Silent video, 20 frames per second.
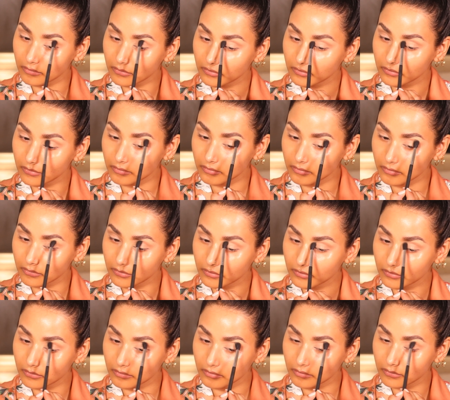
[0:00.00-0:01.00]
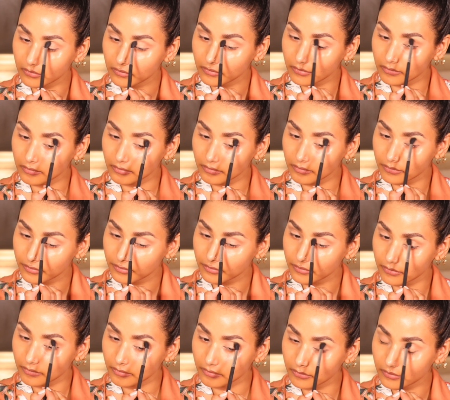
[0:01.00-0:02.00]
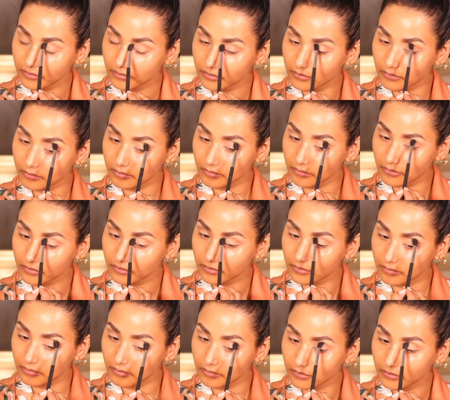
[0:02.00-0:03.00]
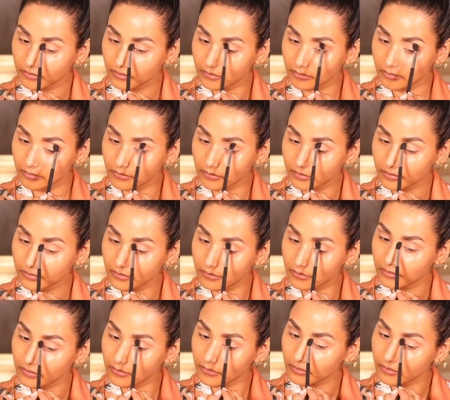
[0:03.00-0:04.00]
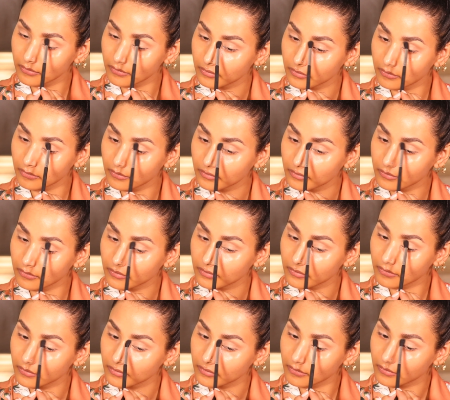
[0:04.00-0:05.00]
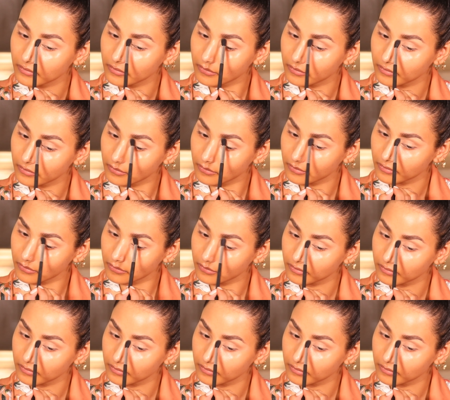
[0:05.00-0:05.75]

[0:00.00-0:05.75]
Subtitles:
Make sure your eyeshadow is blended well, starting with the transition shade.